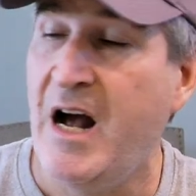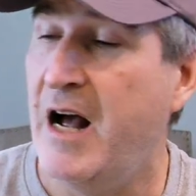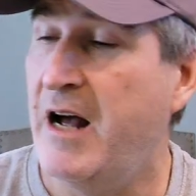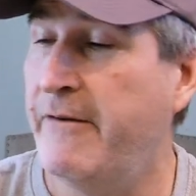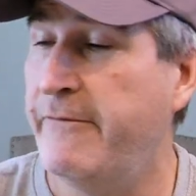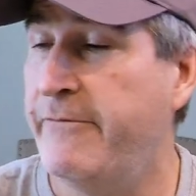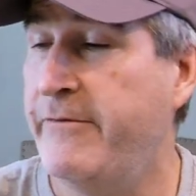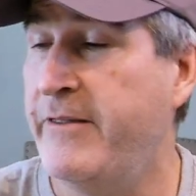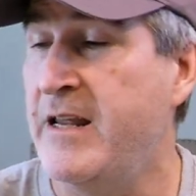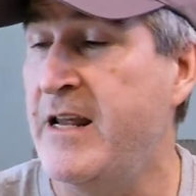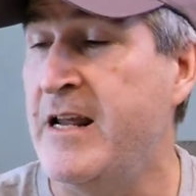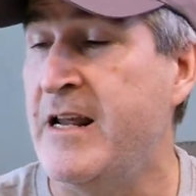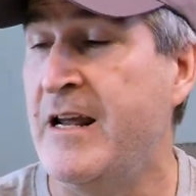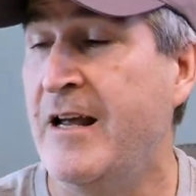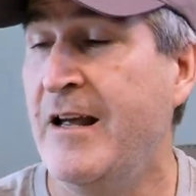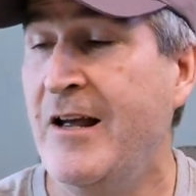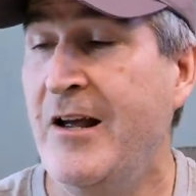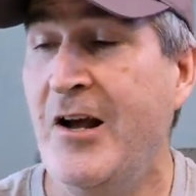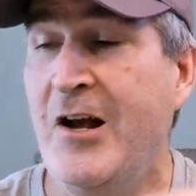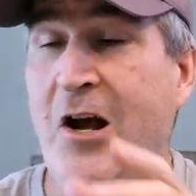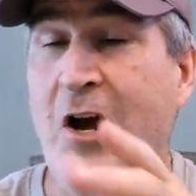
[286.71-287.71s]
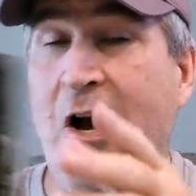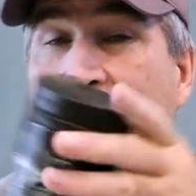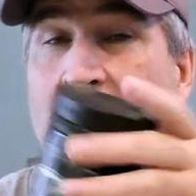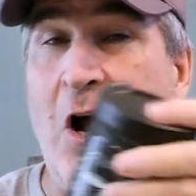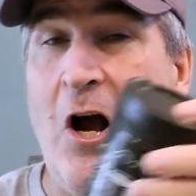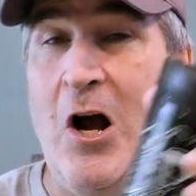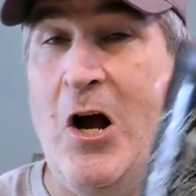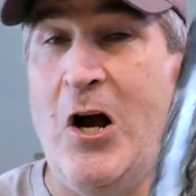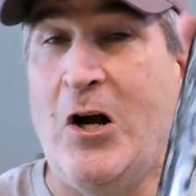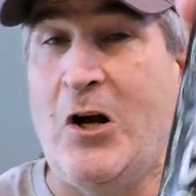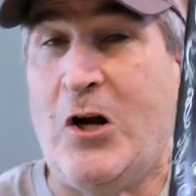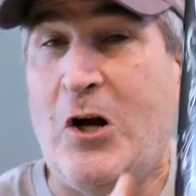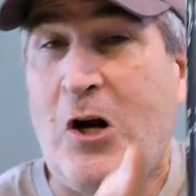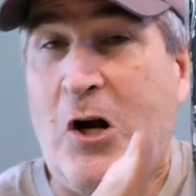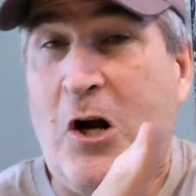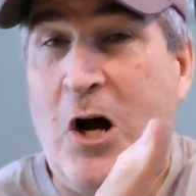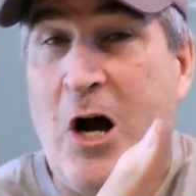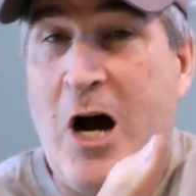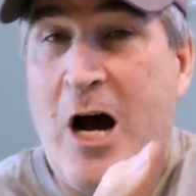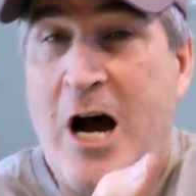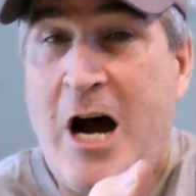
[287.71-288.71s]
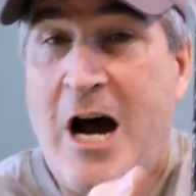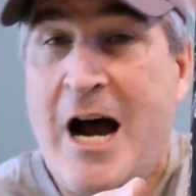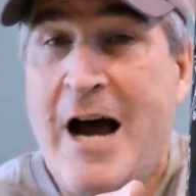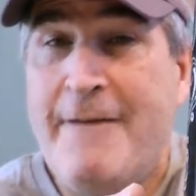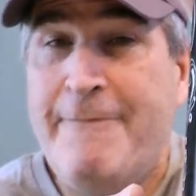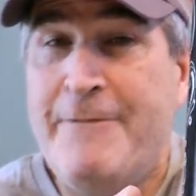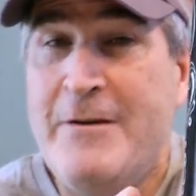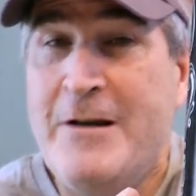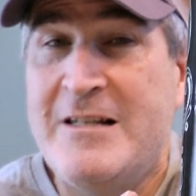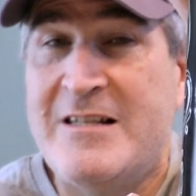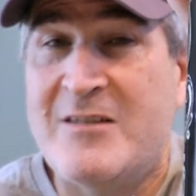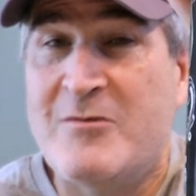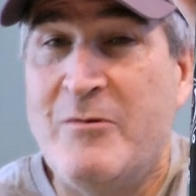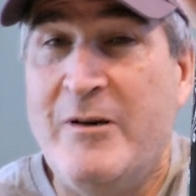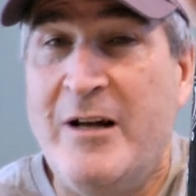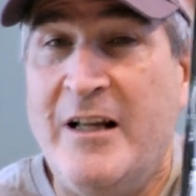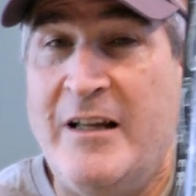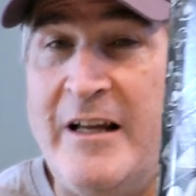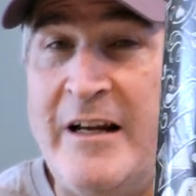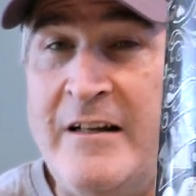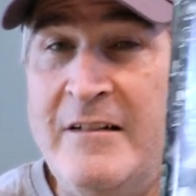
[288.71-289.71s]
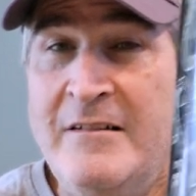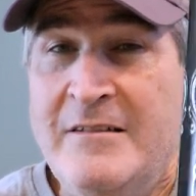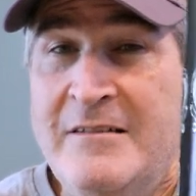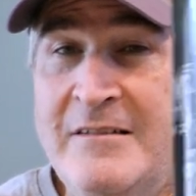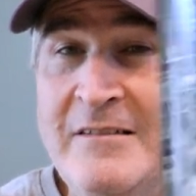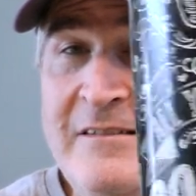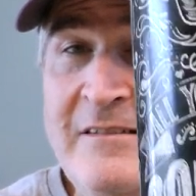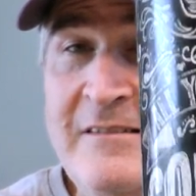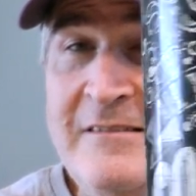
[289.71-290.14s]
of the coffee swilling